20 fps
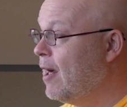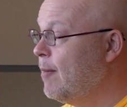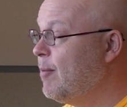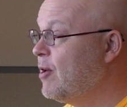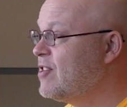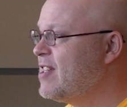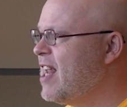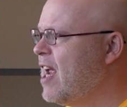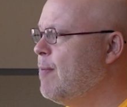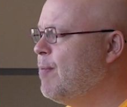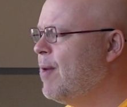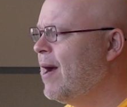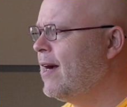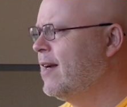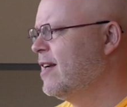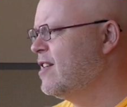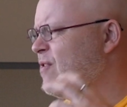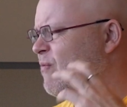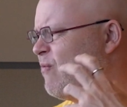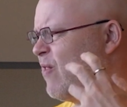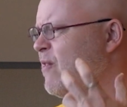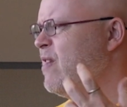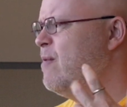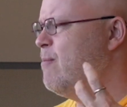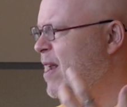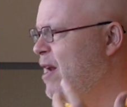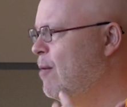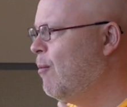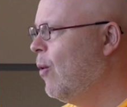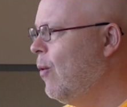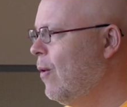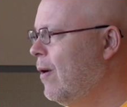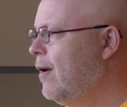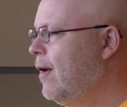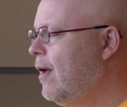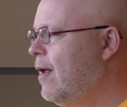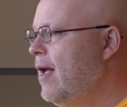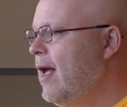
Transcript: I because the A P I is very minimal.